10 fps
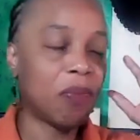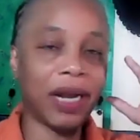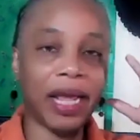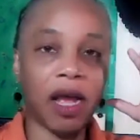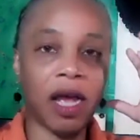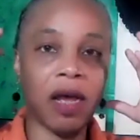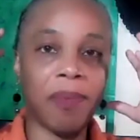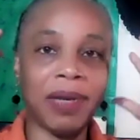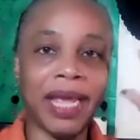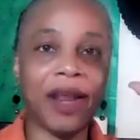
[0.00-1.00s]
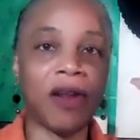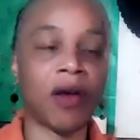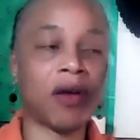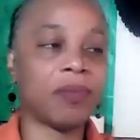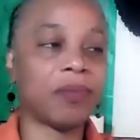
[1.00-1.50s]
pl uh, plan
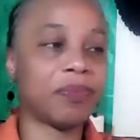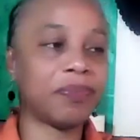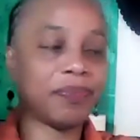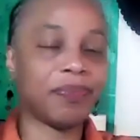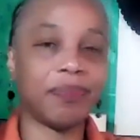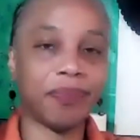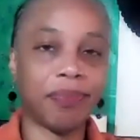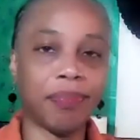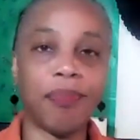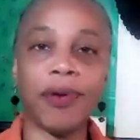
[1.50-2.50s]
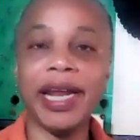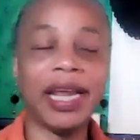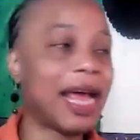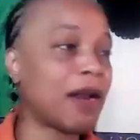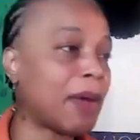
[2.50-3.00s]
on
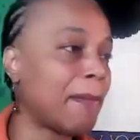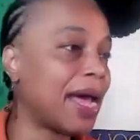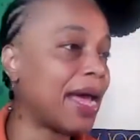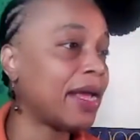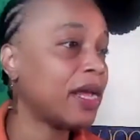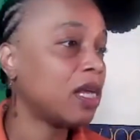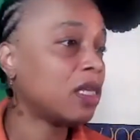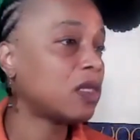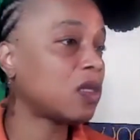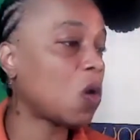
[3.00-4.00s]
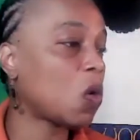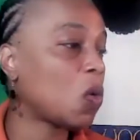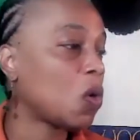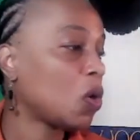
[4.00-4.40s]
bringing out of my mind. So